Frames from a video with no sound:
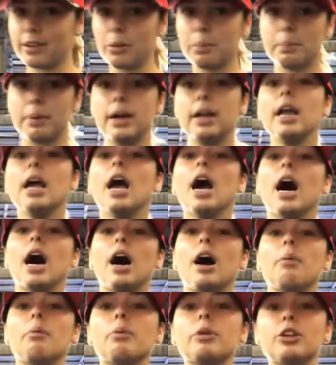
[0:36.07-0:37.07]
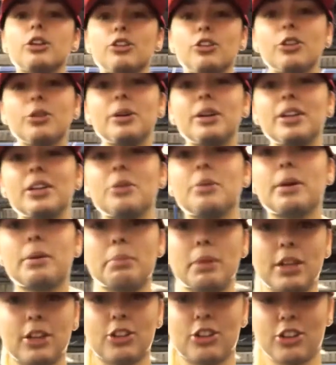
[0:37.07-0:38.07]
But when you do it, you want to
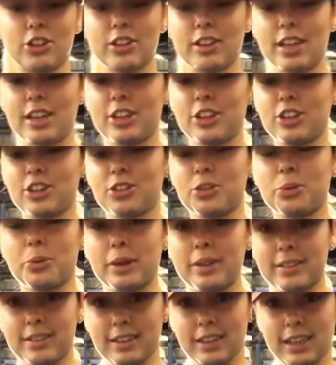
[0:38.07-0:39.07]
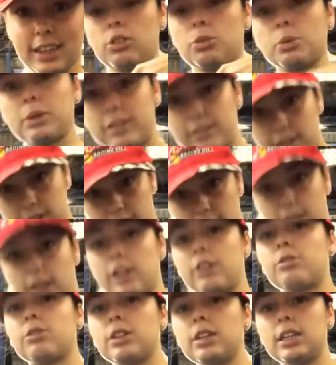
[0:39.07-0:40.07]
make sure that you're twisting it. Twist it to like
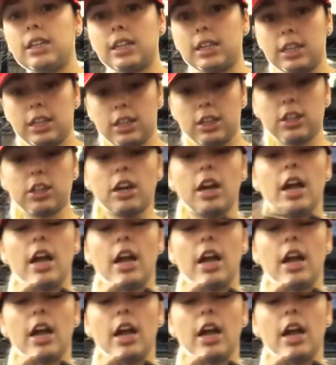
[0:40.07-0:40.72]
really get it in there.